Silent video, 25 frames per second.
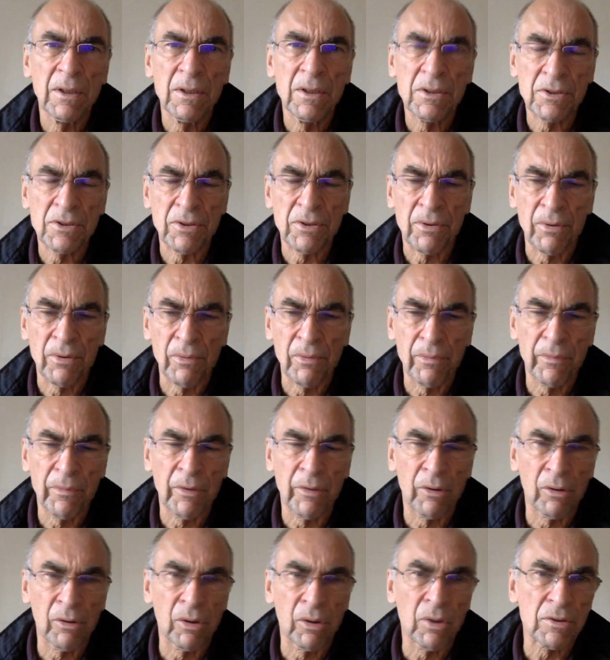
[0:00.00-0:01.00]
So there
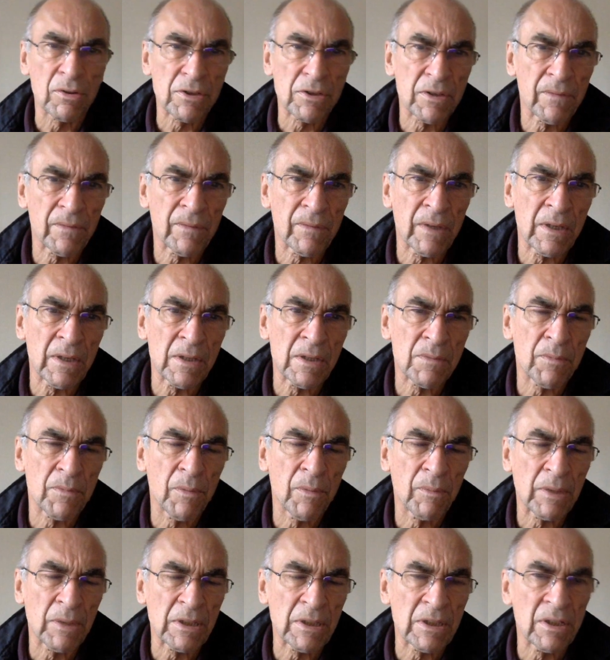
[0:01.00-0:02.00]
are lots of these
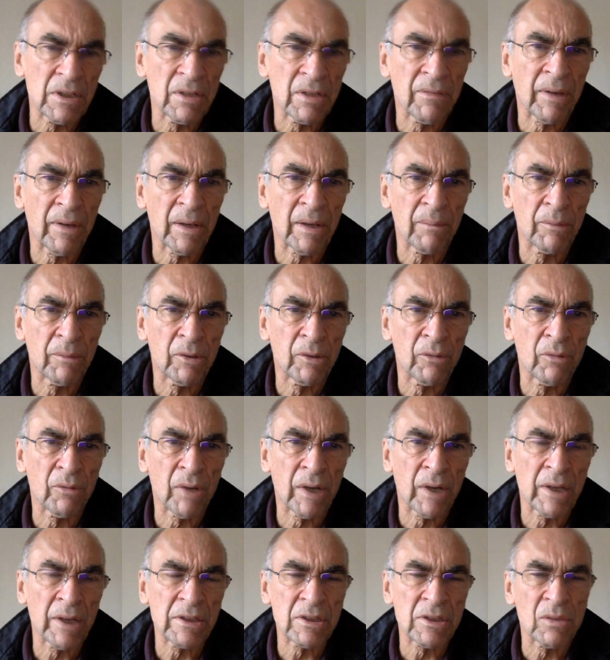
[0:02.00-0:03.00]
permitted development
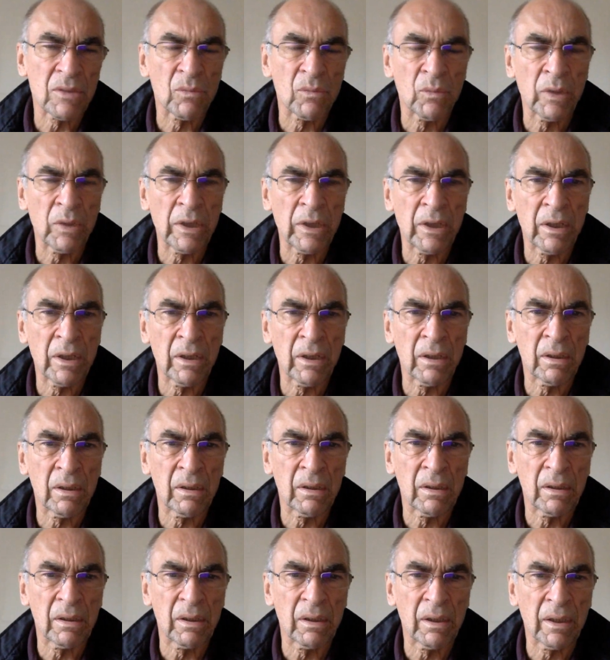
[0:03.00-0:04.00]
rights, and we
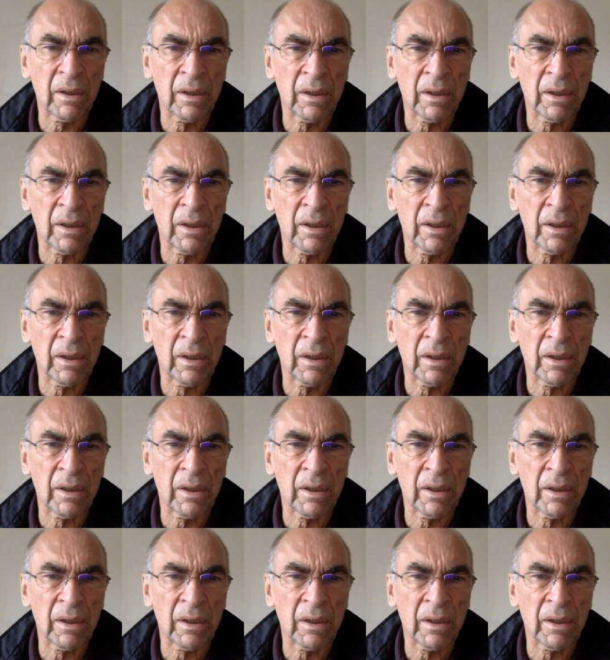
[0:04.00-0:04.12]
can